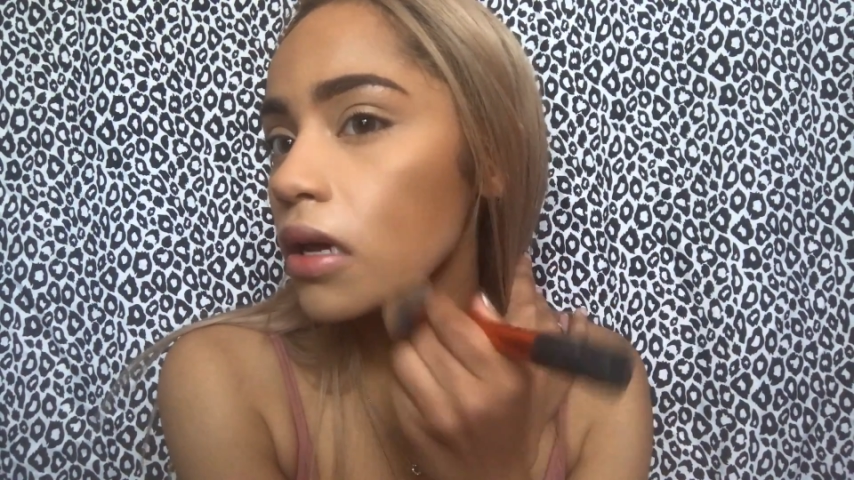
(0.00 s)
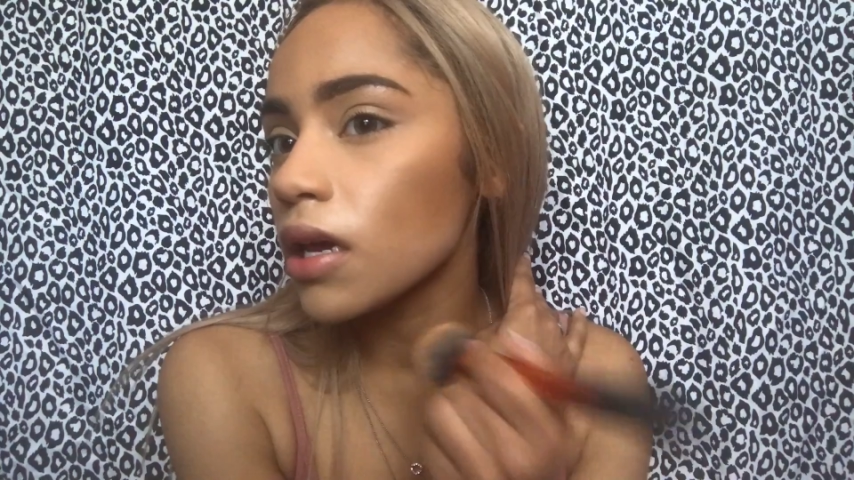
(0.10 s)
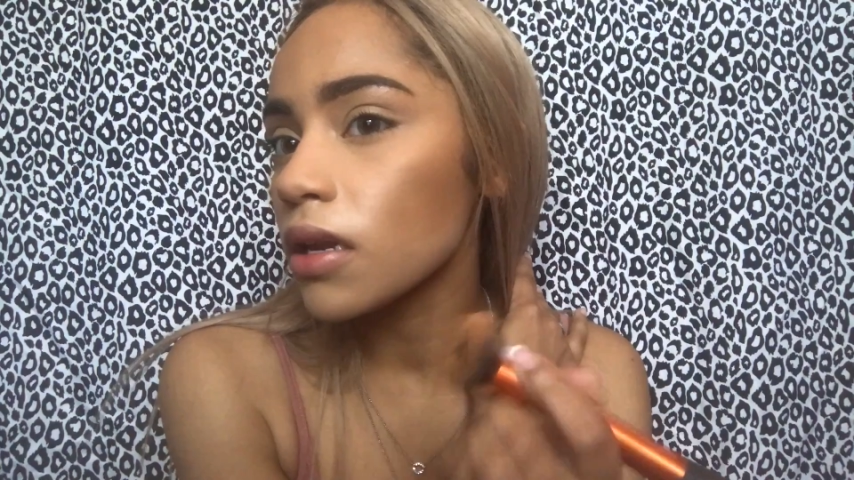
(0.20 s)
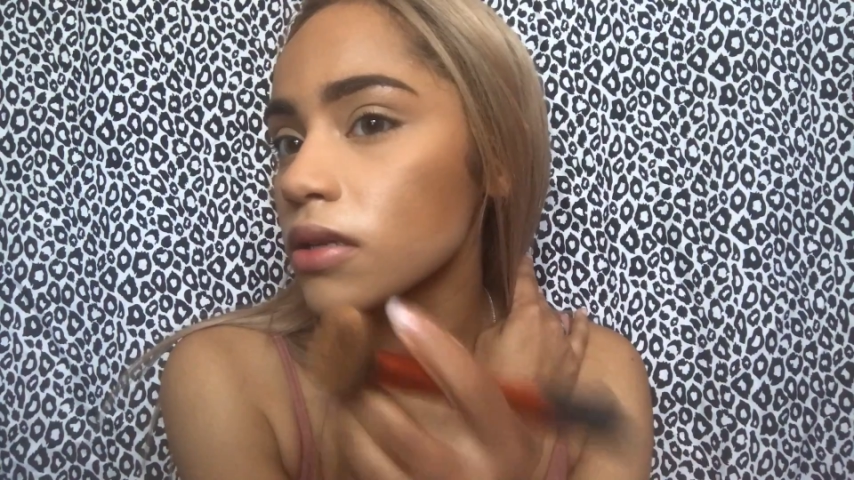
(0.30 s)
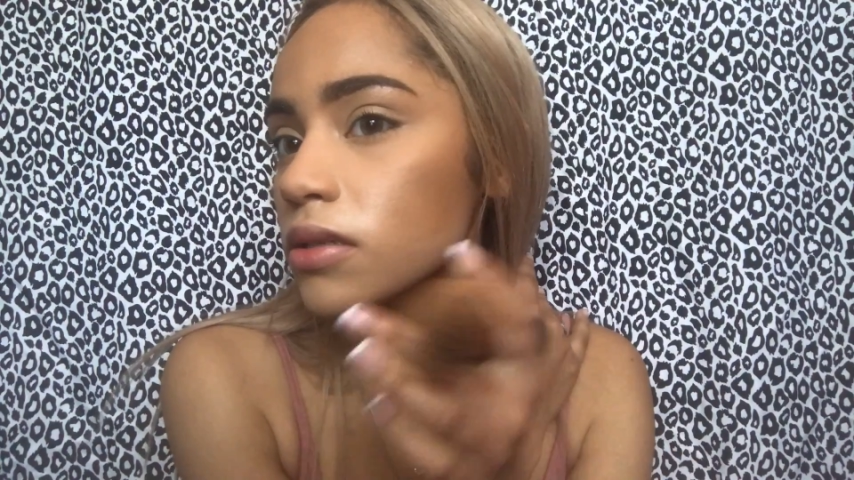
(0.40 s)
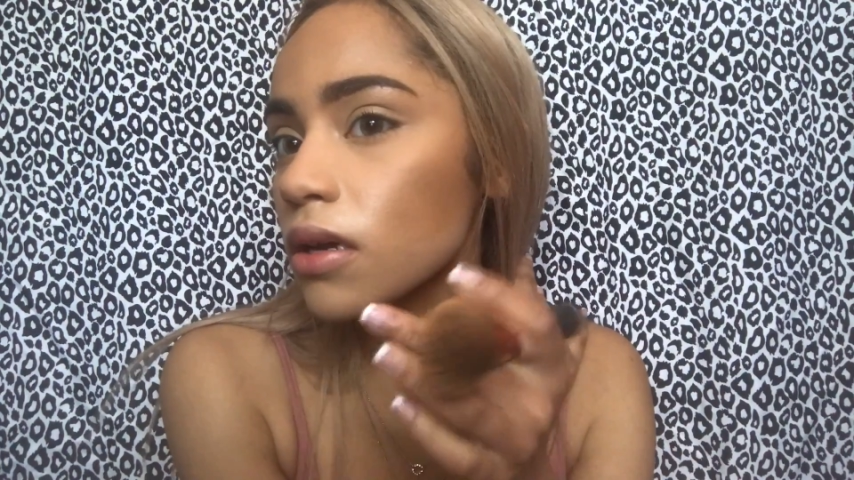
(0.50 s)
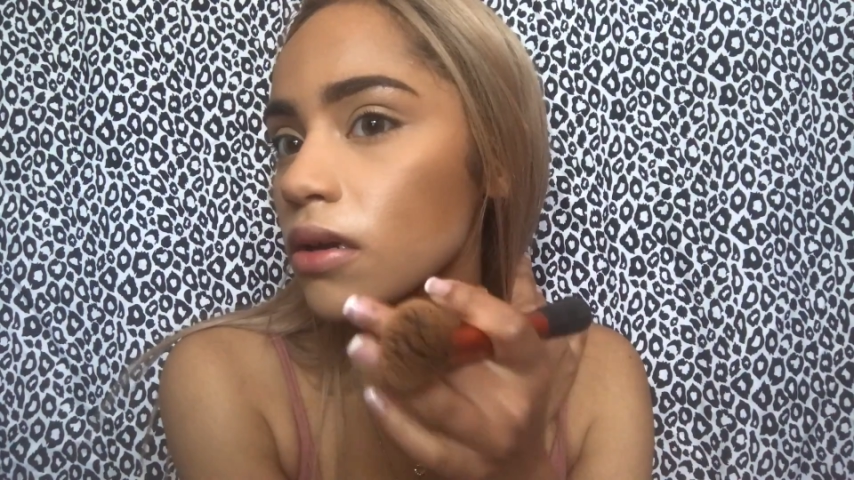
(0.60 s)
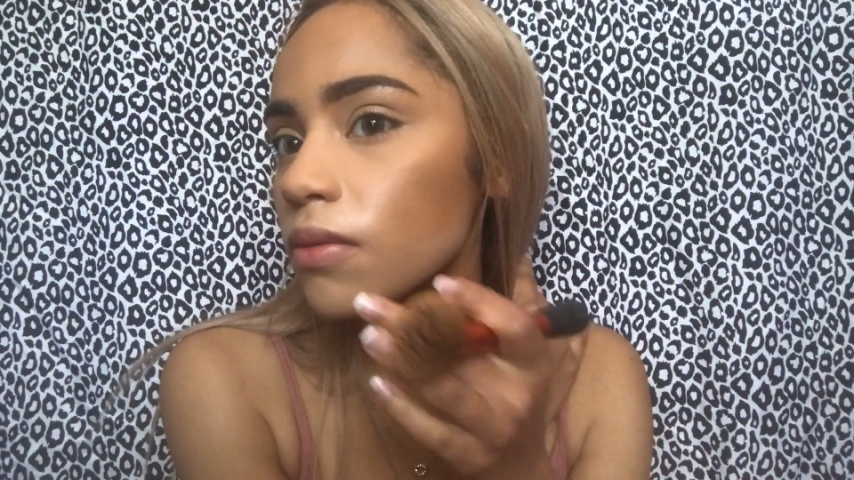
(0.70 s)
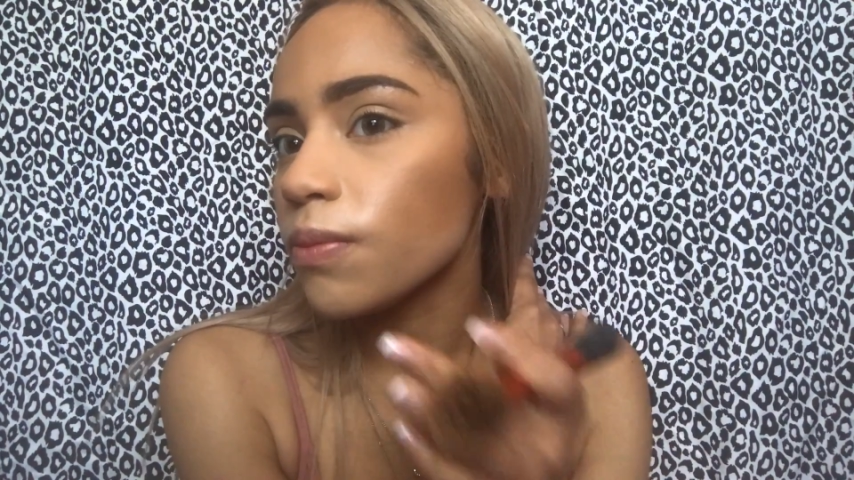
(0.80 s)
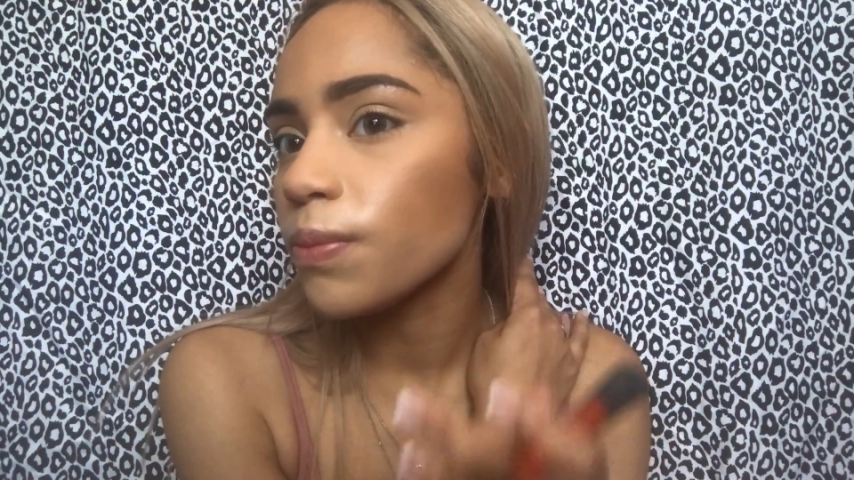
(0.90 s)
and it's
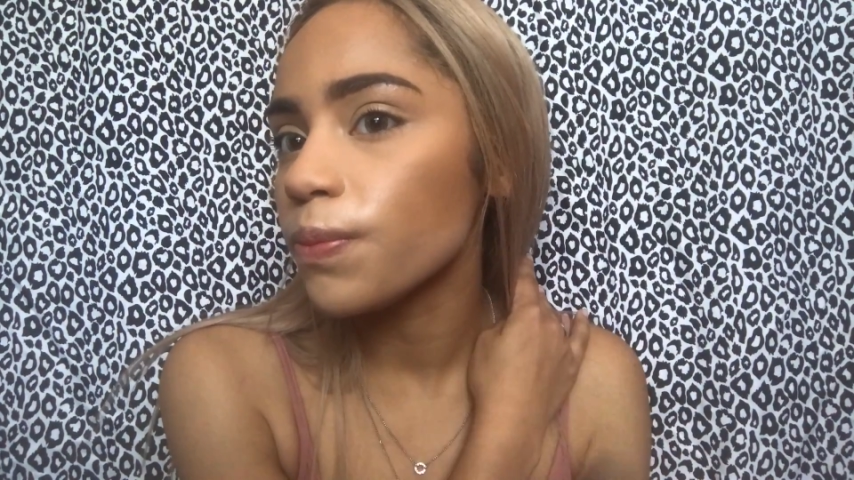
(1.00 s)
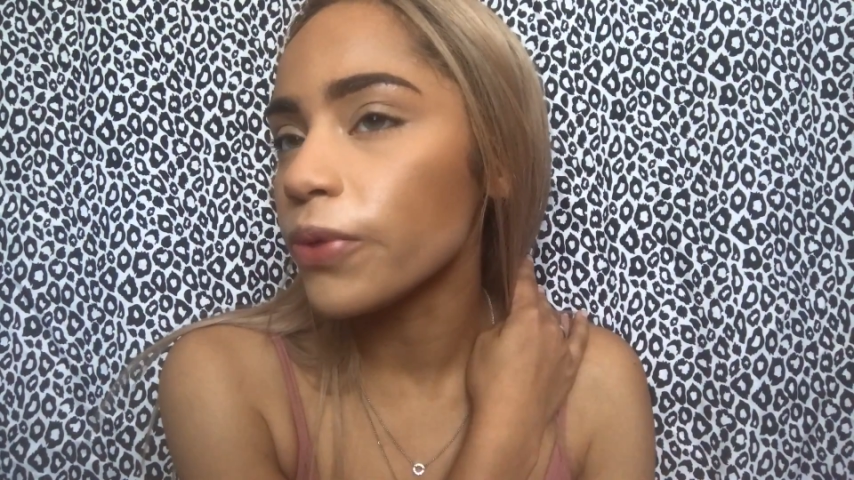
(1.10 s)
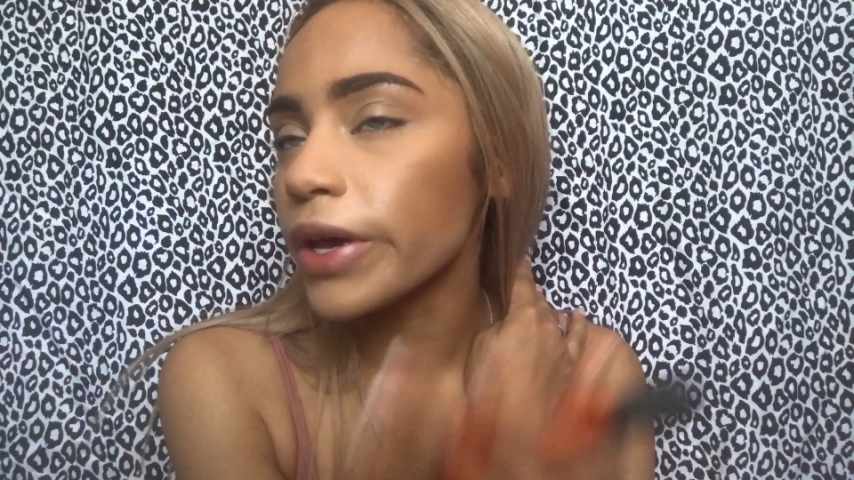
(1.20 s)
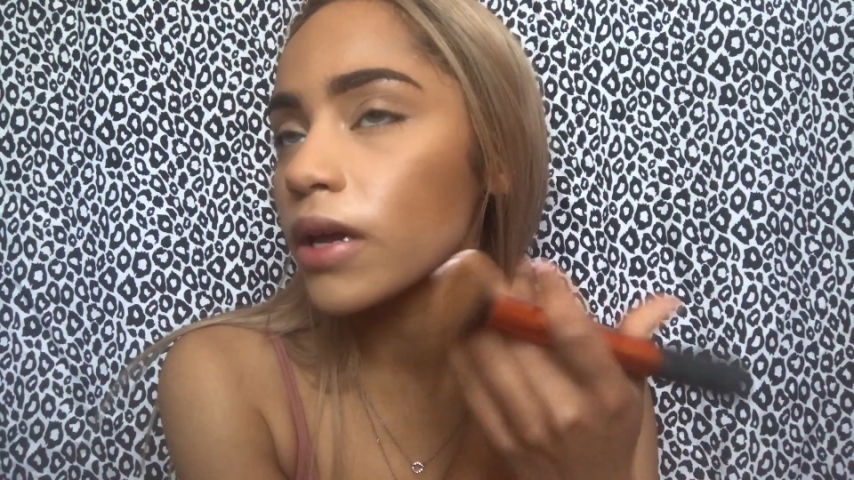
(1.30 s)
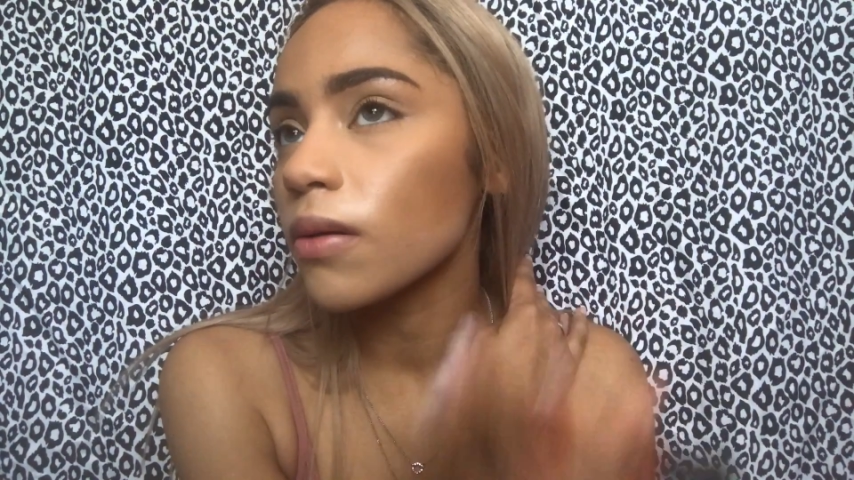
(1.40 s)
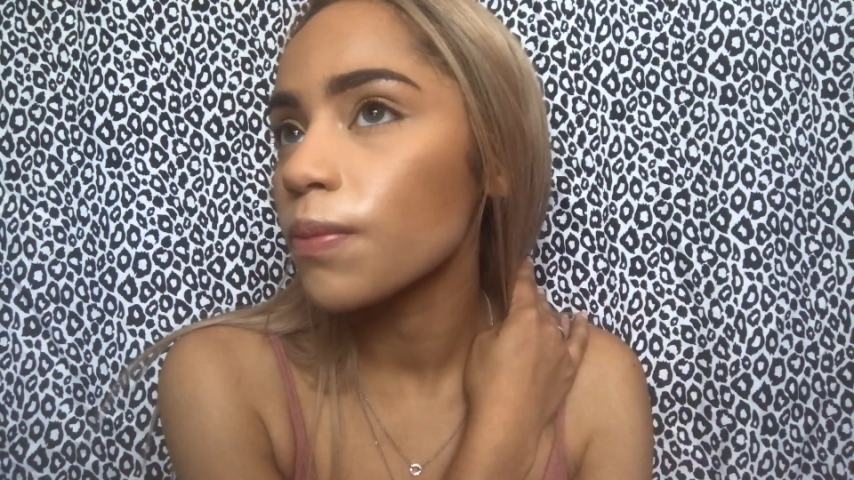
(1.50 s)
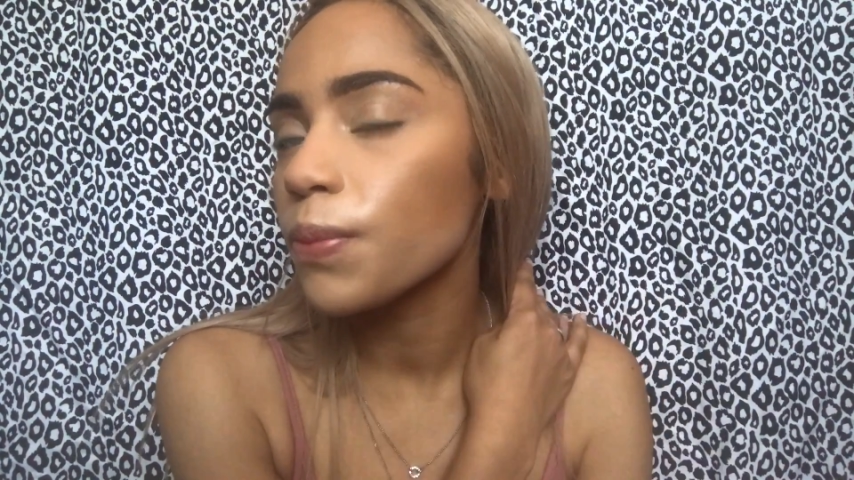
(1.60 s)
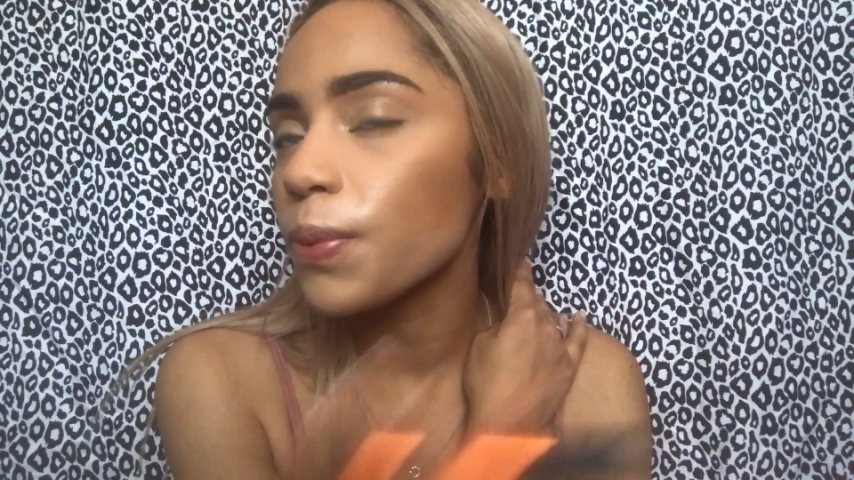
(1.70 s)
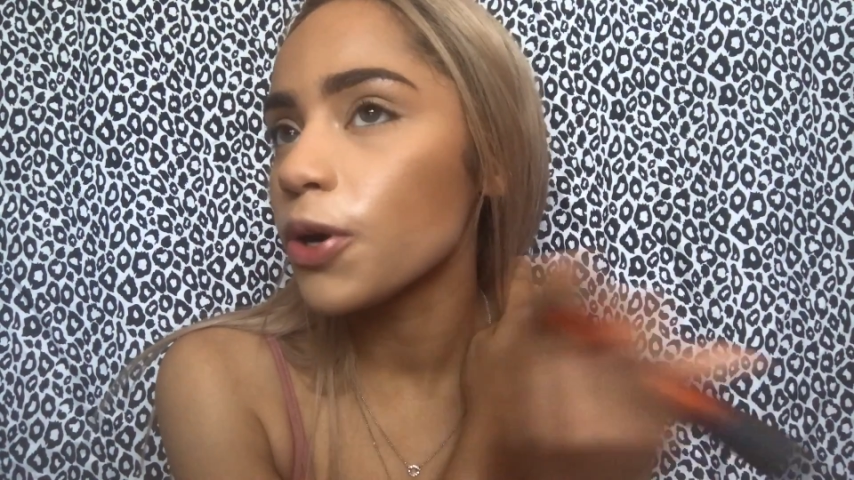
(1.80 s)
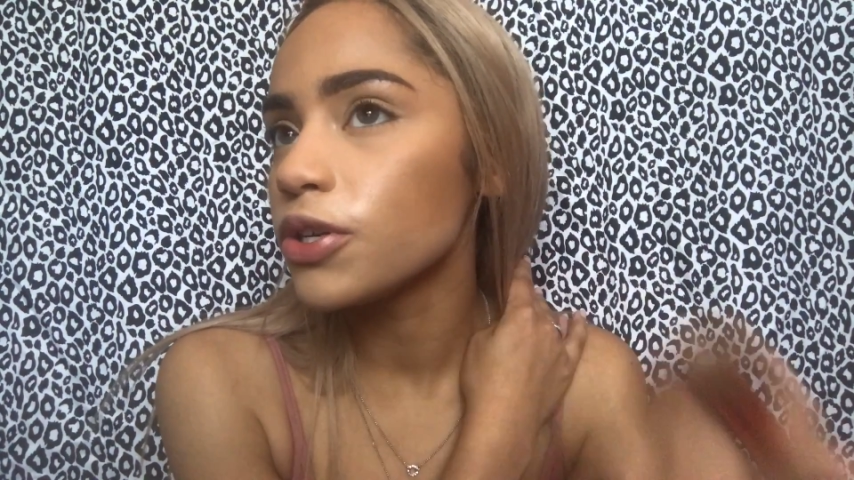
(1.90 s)
gonna like
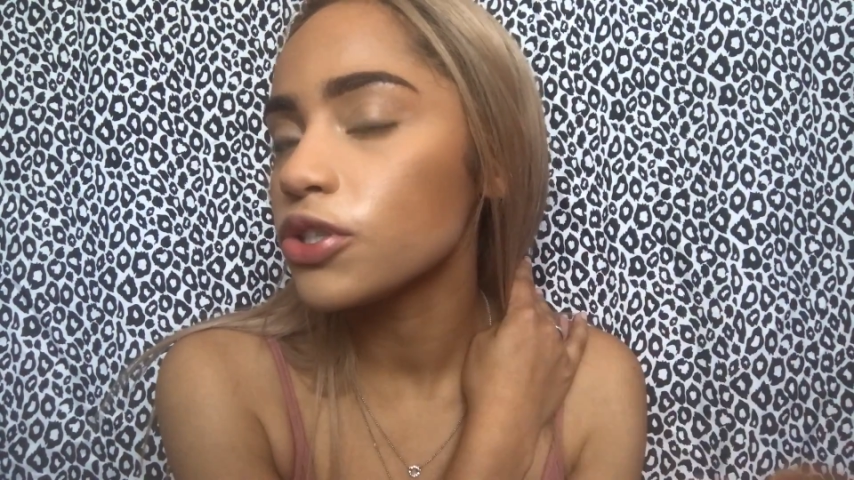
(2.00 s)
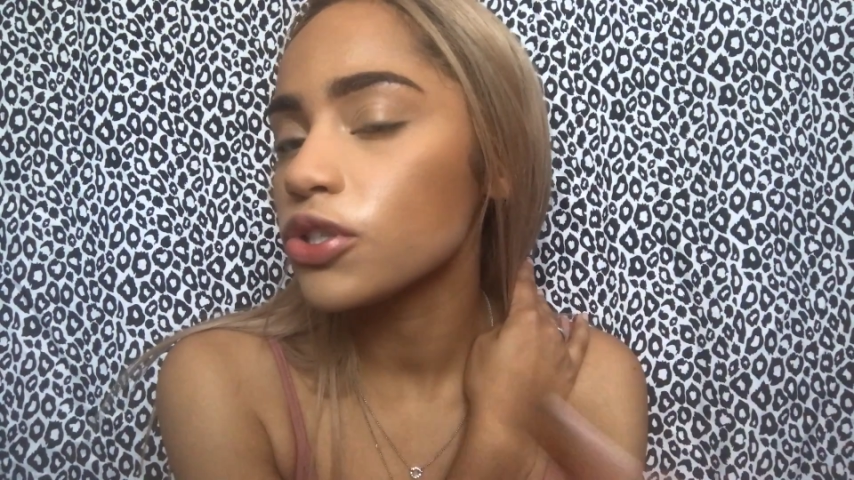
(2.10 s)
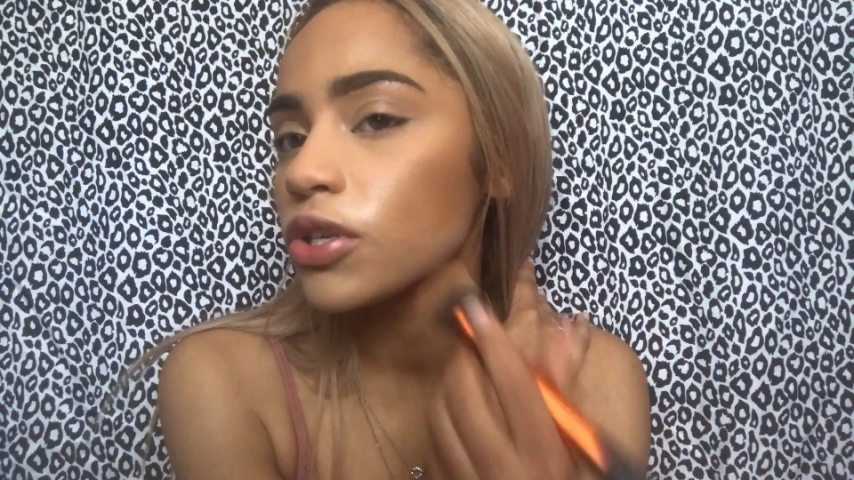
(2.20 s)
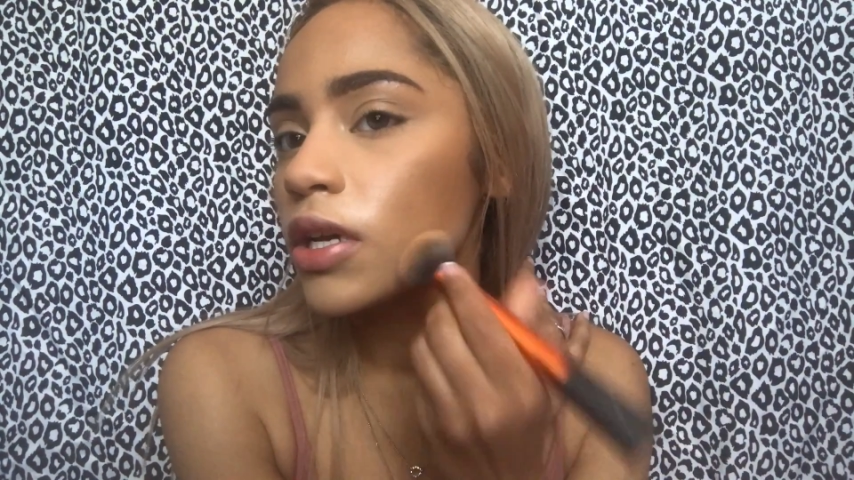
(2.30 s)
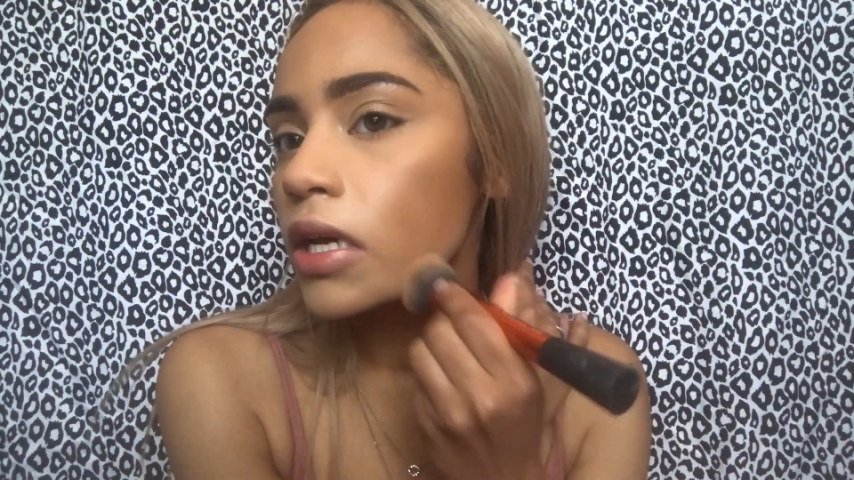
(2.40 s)
push,